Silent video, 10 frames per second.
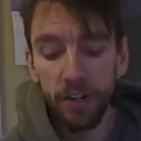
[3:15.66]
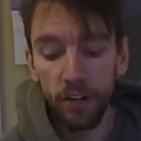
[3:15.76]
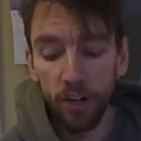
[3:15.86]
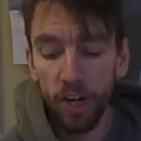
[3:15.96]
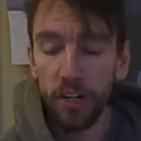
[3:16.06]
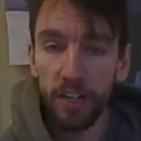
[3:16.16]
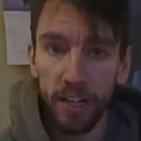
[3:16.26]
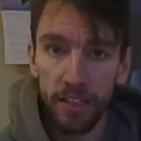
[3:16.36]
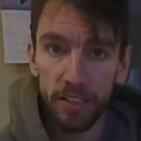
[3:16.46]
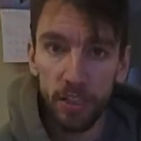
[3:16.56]
you're not going to
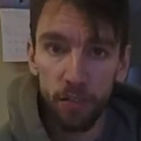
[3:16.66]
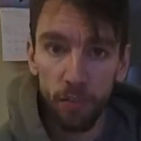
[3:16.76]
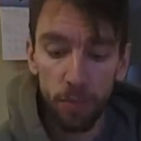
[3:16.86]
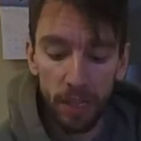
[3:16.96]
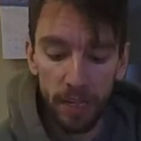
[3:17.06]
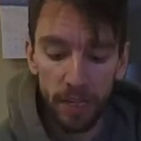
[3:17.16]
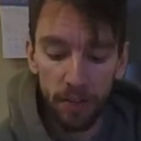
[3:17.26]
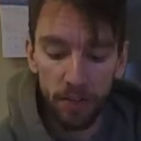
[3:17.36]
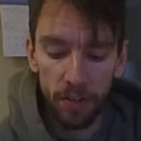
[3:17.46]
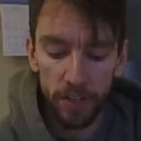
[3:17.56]
get as good of a blade
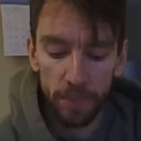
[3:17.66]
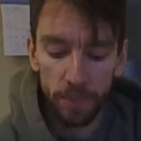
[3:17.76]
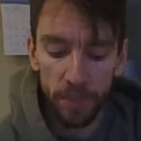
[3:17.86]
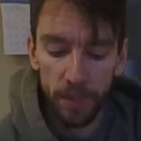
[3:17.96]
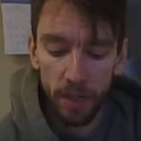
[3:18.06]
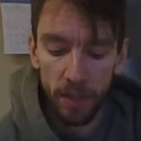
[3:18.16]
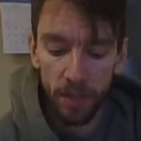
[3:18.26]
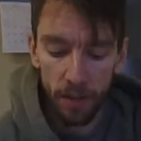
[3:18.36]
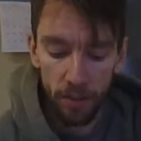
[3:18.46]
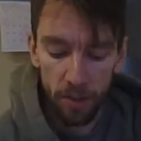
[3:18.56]
out of it.
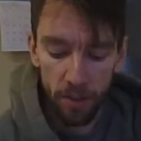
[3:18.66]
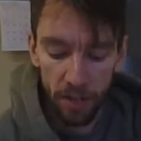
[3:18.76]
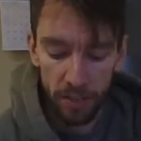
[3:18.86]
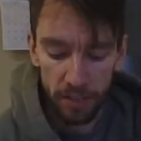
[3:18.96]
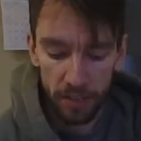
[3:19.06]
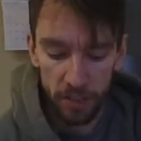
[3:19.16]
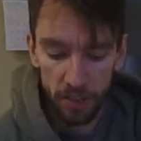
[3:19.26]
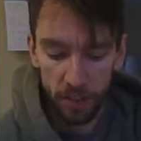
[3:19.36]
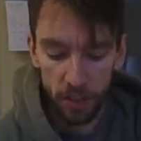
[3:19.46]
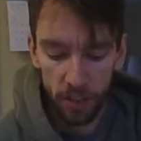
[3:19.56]
The other thing it's
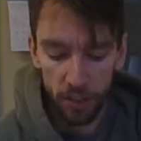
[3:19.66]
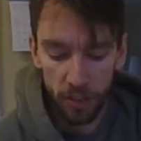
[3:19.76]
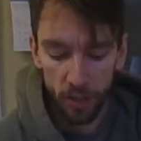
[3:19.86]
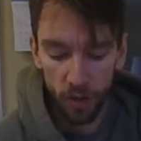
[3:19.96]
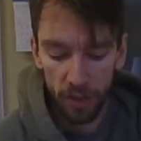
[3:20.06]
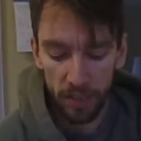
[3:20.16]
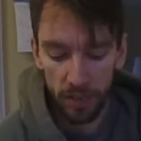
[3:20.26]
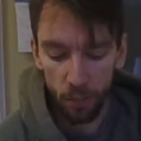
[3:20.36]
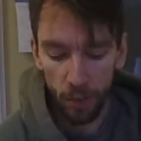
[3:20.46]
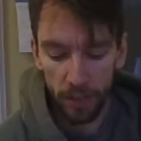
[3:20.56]
going to do
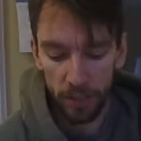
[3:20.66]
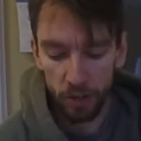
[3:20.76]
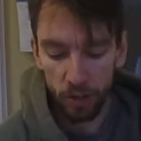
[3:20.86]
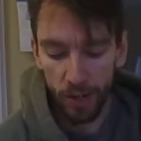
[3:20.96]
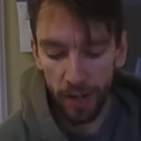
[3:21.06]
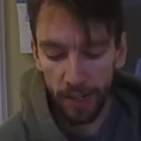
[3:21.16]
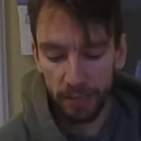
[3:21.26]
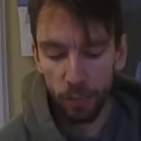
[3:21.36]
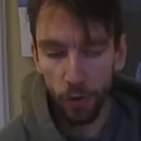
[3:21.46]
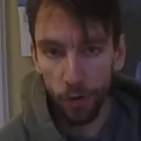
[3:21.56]
is when it's dry,
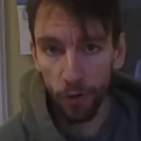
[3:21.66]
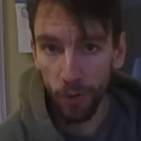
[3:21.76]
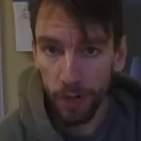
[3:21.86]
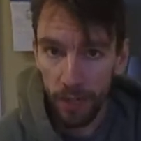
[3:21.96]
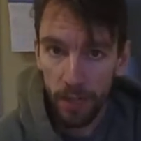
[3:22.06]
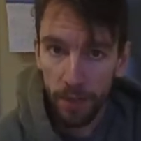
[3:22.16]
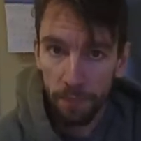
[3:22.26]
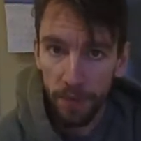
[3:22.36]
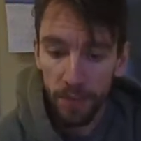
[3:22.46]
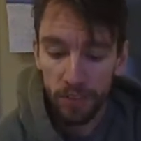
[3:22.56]
it's more gritty,
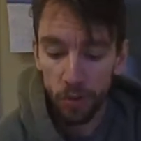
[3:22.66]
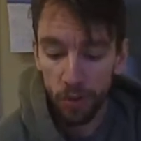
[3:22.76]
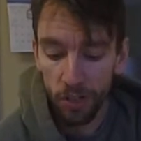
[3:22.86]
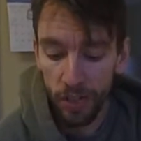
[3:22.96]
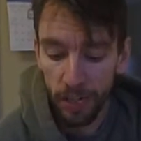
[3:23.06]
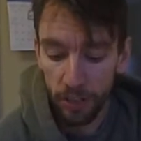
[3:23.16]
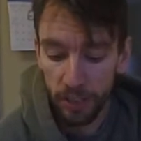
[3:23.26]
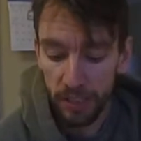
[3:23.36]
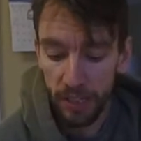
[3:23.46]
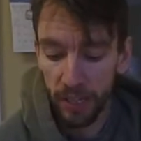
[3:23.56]
so it'll actually
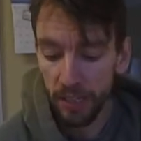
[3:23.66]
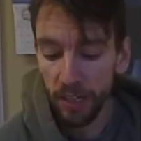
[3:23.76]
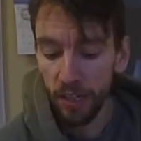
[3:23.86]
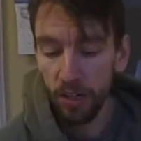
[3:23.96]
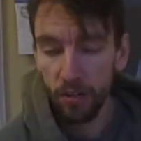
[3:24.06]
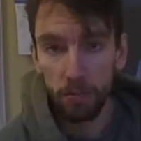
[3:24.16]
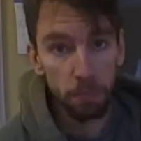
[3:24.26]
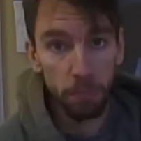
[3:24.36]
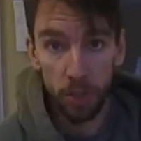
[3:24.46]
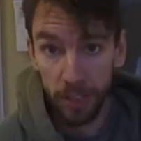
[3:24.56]
take
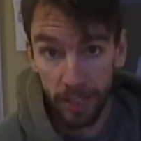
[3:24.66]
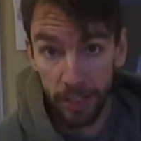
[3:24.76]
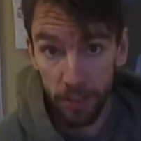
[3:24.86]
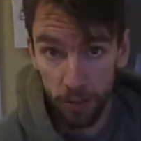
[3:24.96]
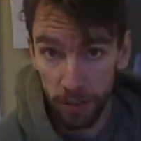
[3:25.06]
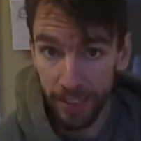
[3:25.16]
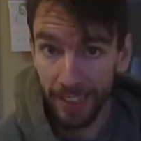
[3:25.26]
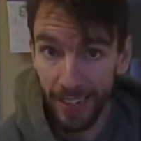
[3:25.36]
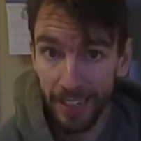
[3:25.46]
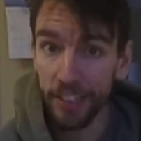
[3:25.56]
molecular
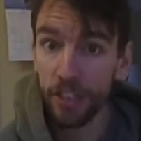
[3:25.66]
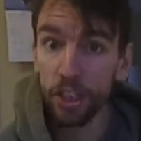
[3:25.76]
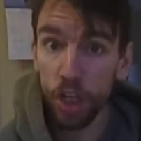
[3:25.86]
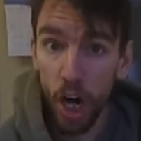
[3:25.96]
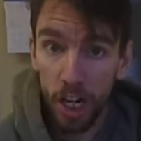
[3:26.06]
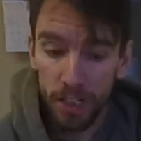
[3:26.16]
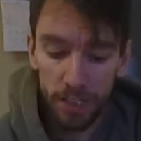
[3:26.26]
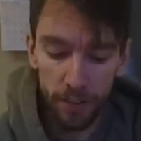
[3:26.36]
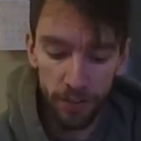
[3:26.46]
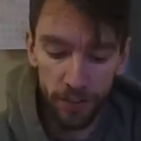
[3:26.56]
sized chunks
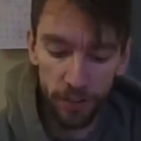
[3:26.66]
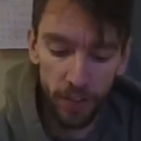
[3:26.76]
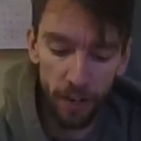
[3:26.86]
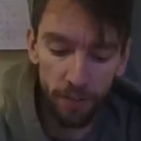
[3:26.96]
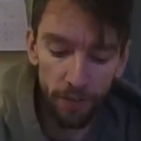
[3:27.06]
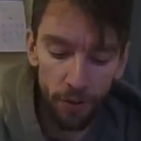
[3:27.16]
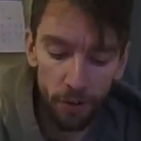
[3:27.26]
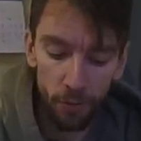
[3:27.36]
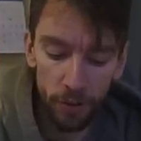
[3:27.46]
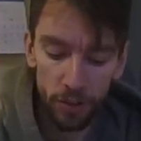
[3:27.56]
out of your knife,
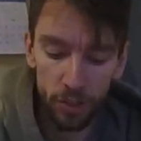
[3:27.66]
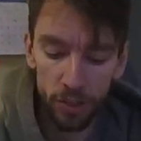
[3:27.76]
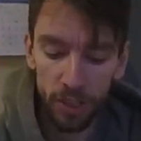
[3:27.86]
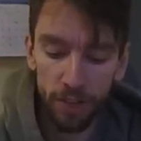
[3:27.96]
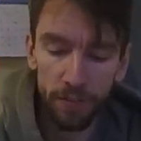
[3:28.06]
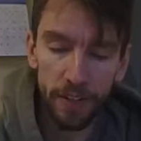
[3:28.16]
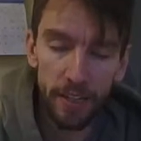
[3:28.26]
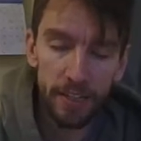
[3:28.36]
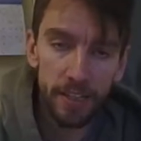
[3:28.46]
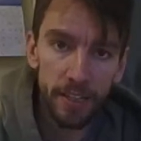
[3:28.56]
which will leave it
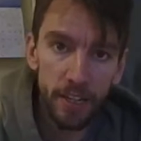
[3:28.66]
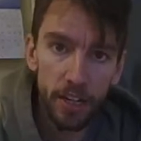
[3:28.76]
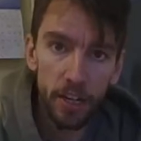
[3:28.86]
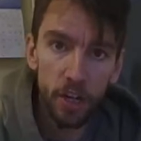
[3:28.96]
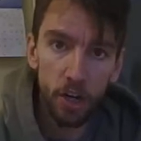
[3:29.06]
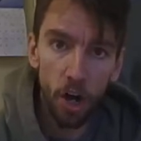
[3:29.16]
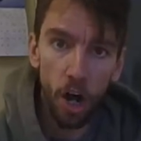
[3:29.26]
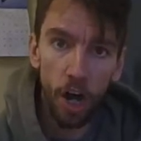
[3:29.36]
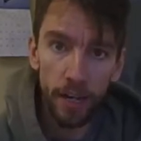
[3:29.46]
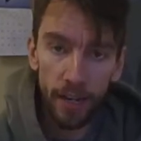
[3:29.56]

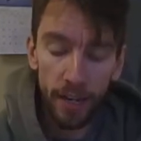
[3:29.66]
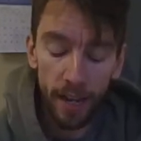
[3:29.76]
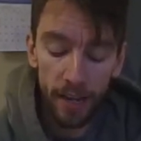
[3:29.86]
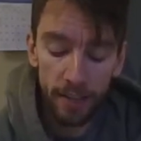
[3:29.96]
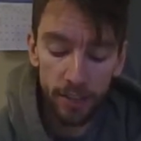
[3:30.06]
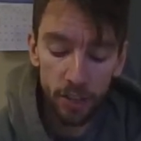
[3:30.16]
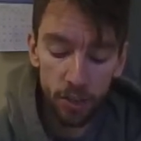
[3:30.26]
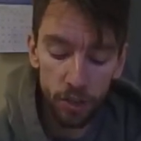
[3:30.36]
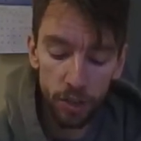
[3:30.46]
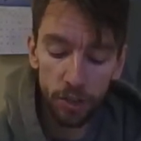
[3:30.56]
not as
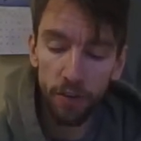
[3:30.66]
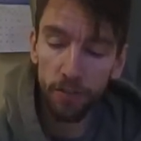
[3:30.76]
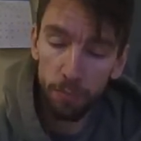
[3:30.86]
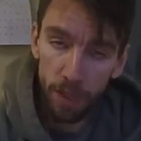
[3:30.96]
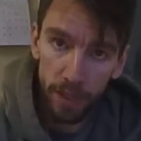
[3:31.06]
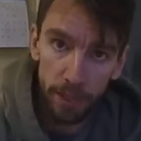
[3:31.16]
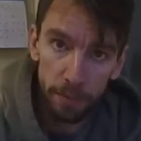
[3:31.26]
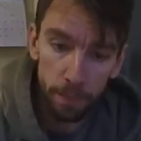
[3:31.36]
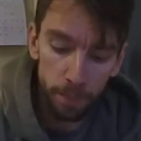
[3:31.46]
good of a blade.